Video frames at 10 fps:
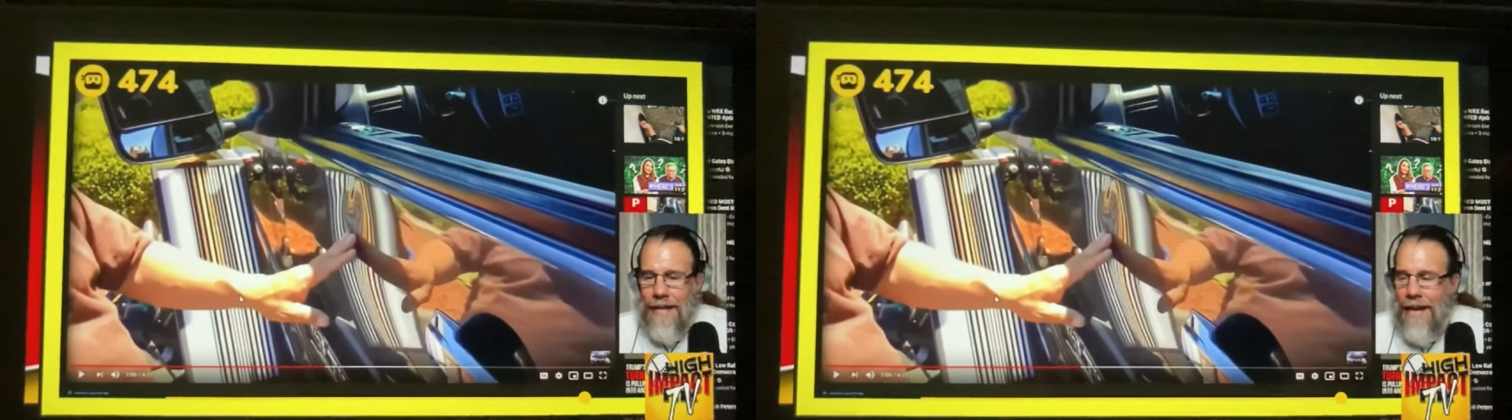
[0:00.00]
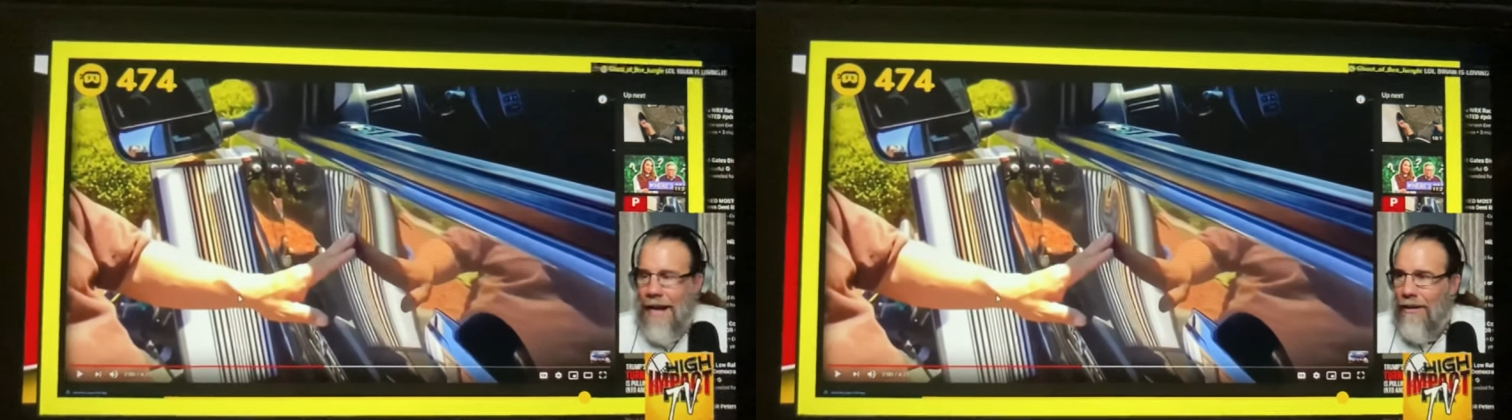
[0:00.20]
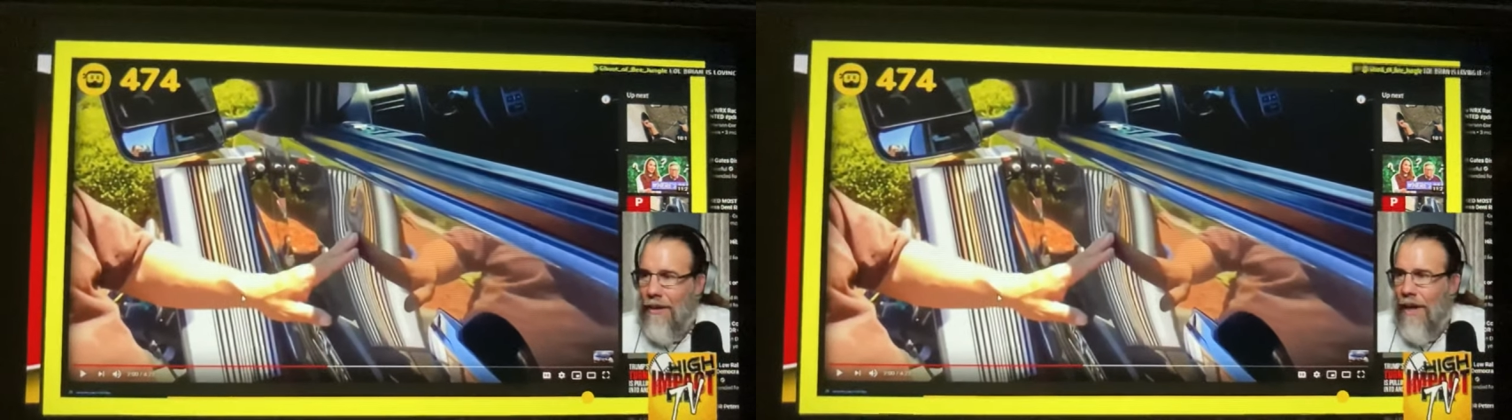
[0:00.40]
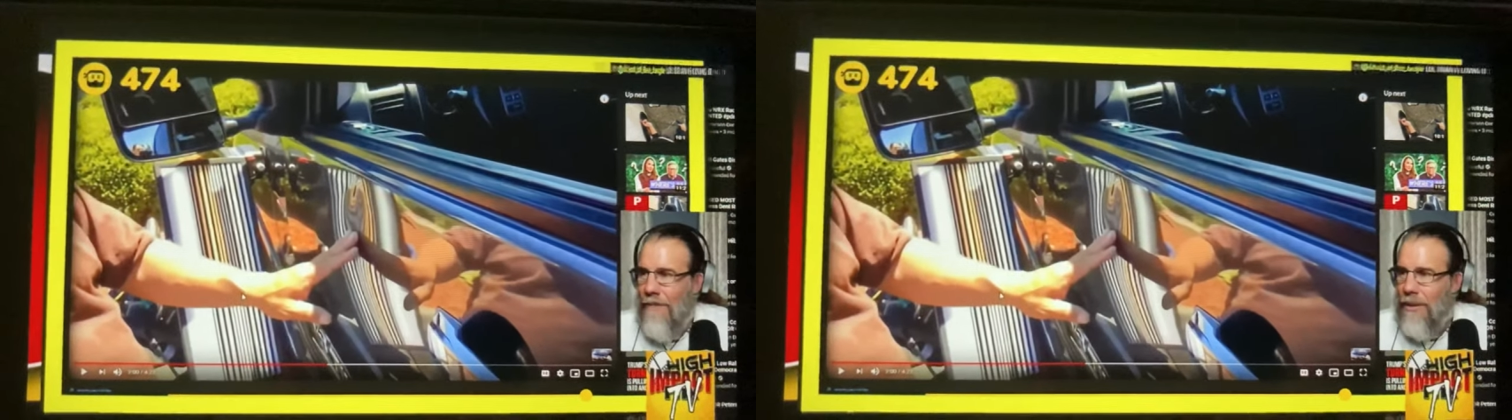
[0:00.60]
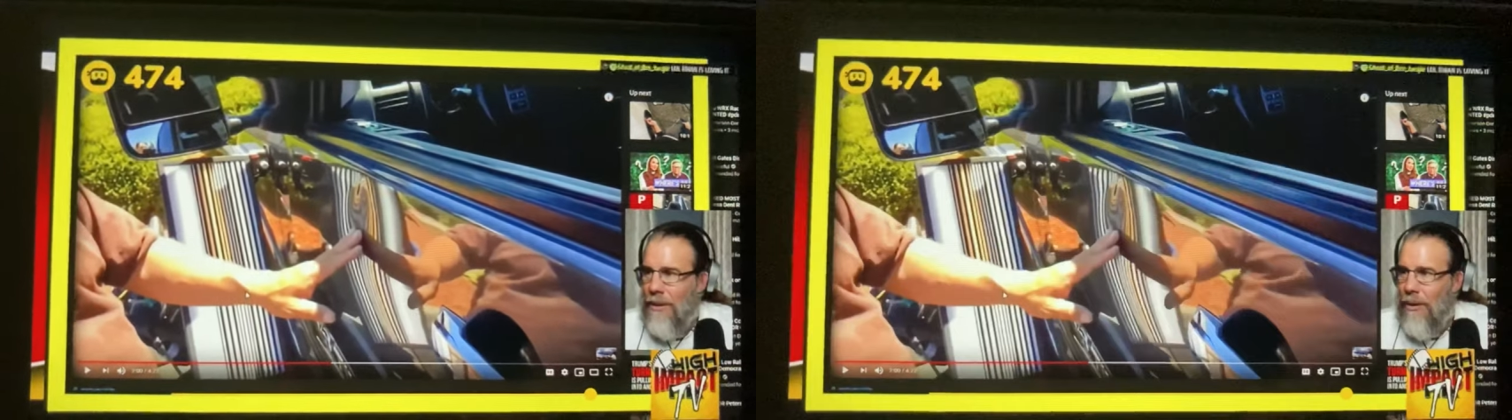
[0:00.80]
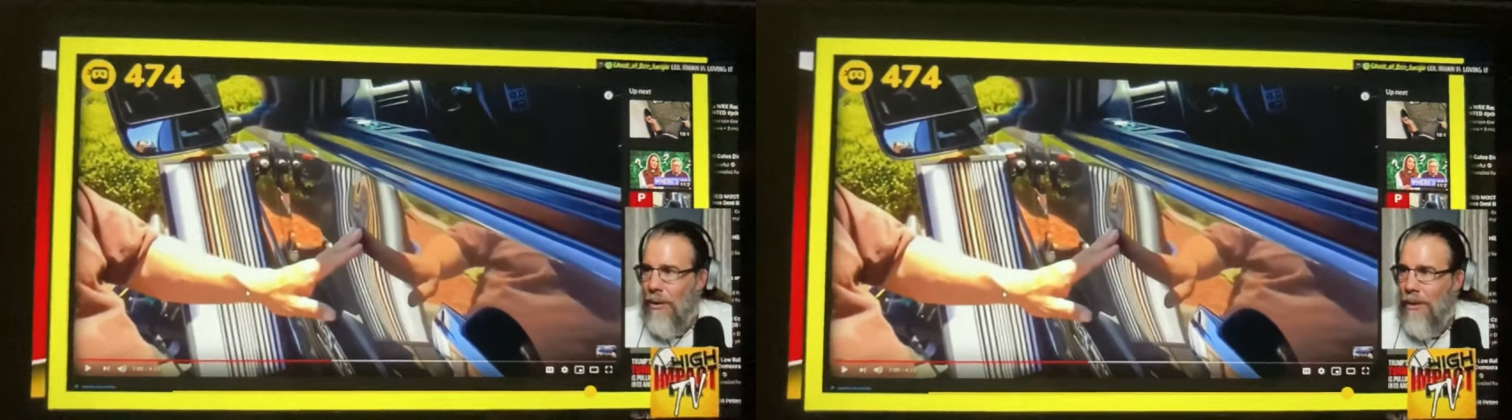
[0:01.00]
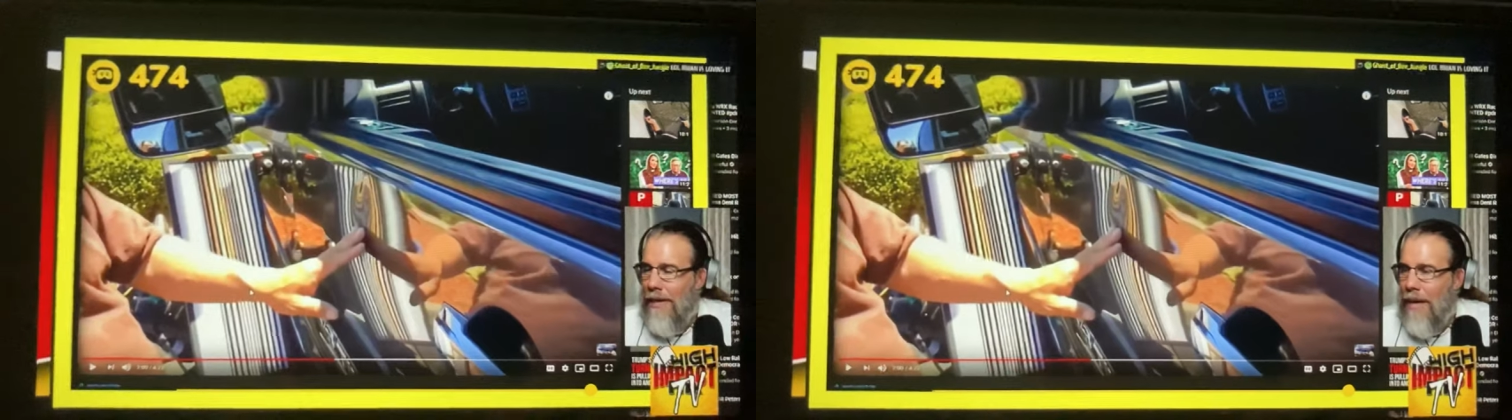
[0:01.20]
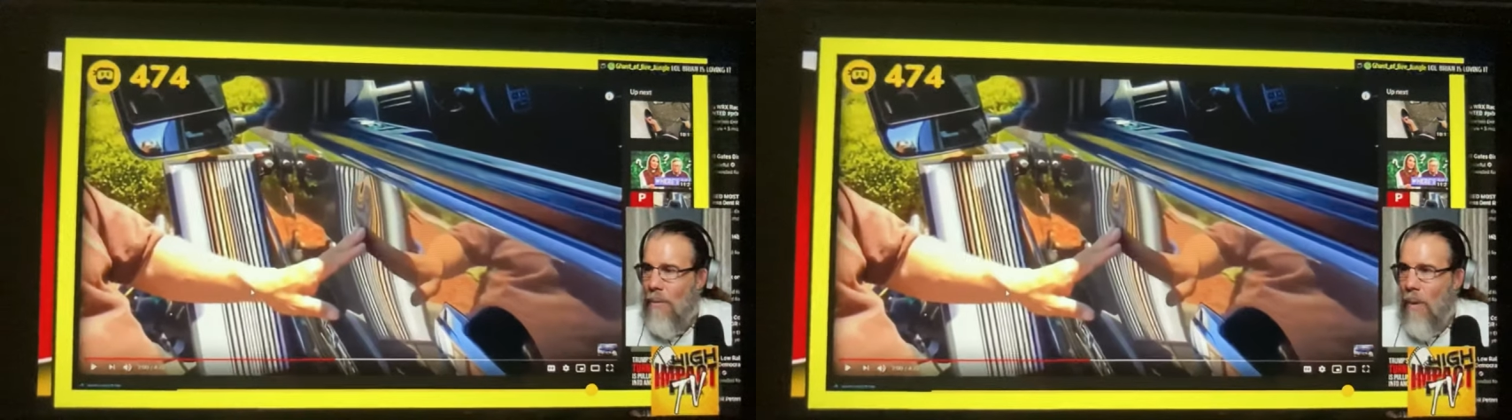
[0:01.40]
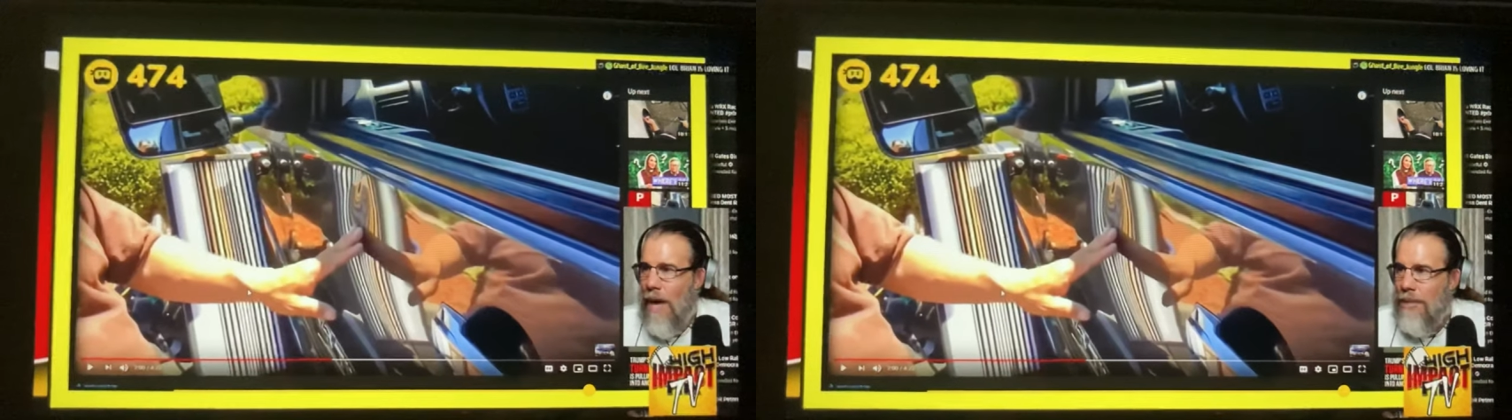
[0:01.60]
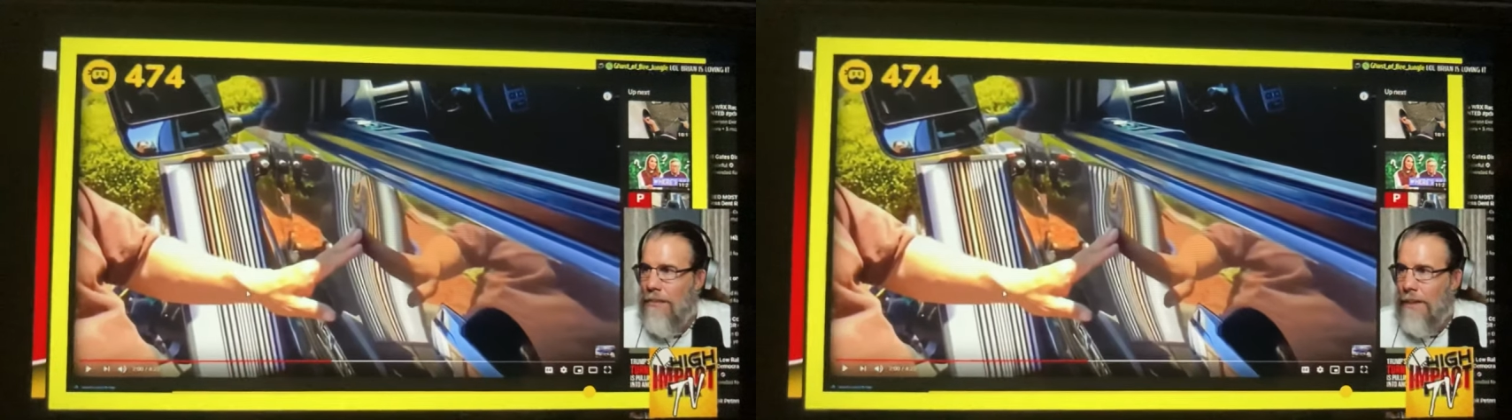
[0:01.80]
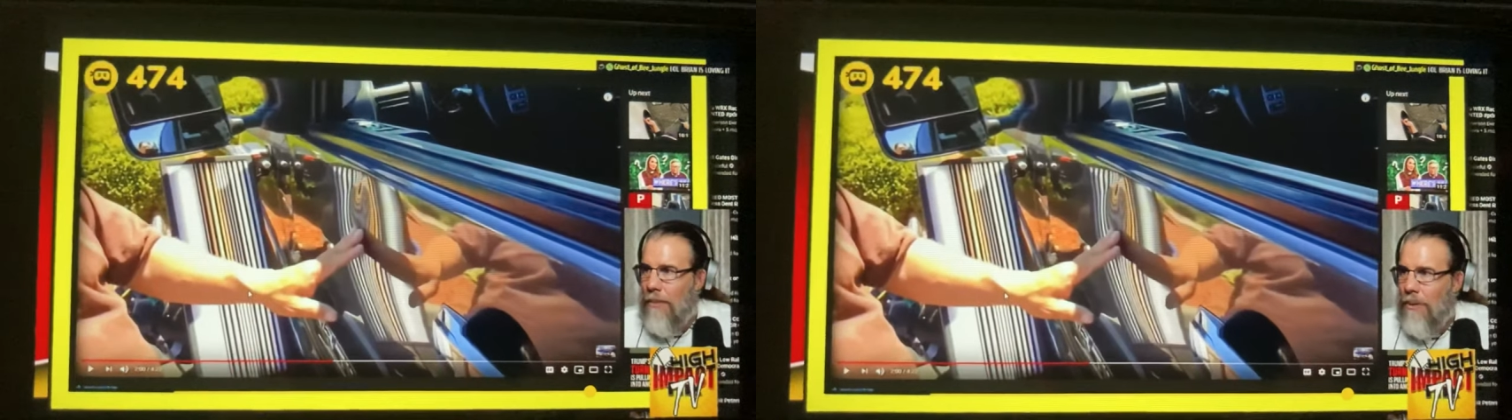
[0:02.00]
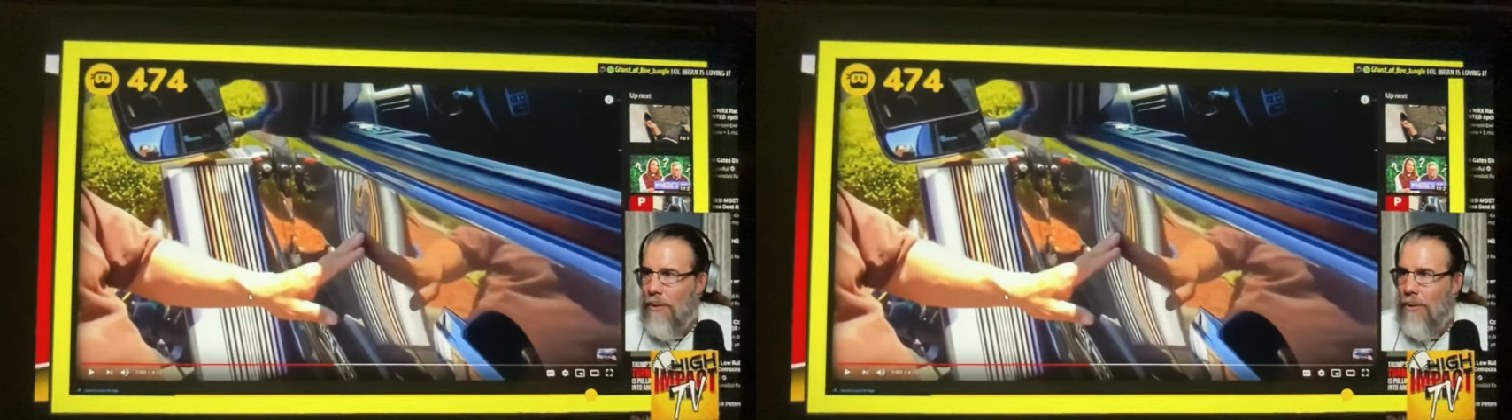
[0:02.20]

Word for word: and I love to learn and watch people